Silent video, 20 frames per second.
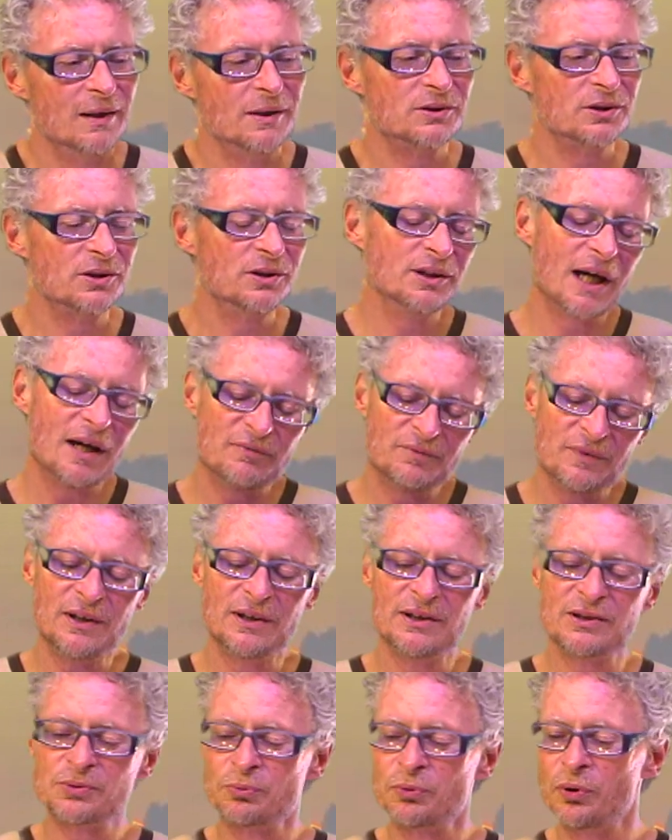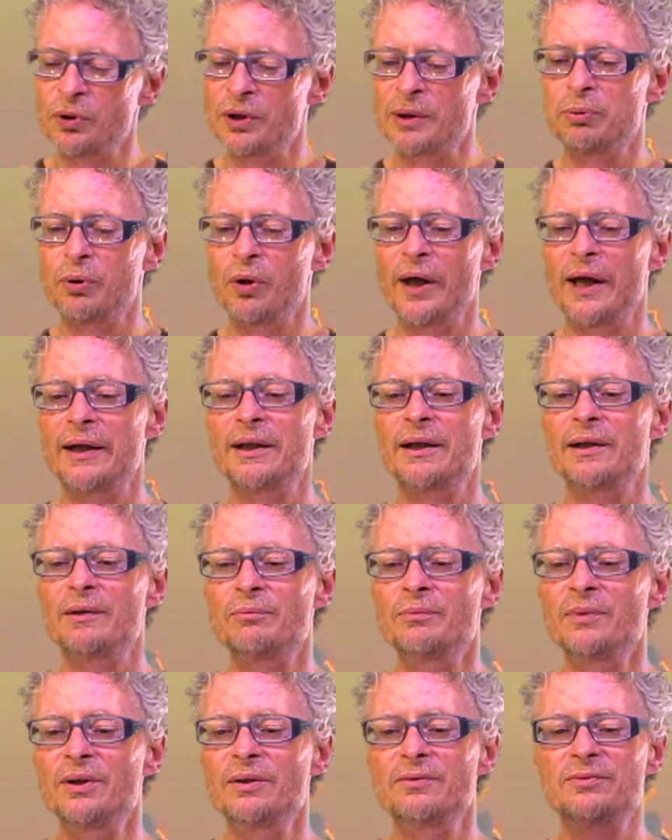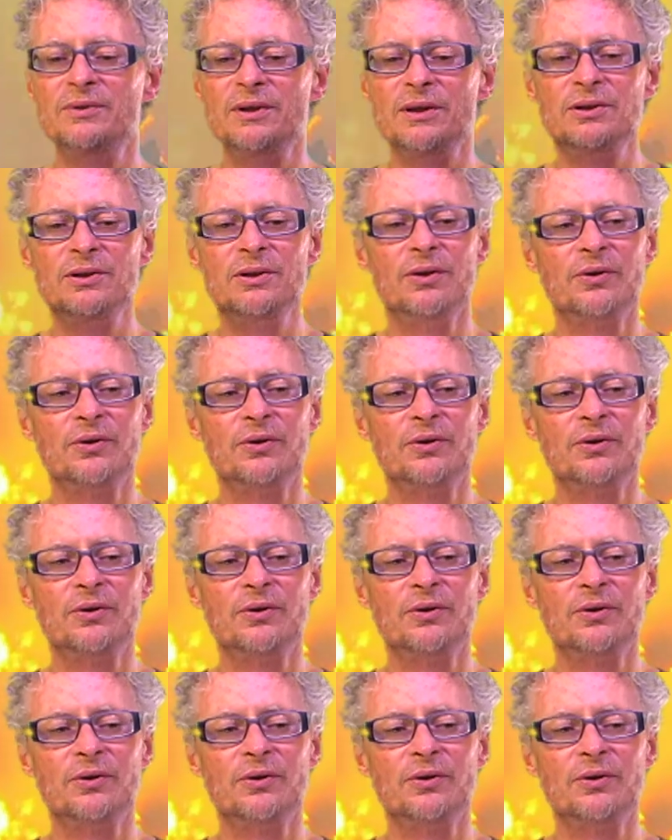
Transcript: So you got Venus ruling planet moved into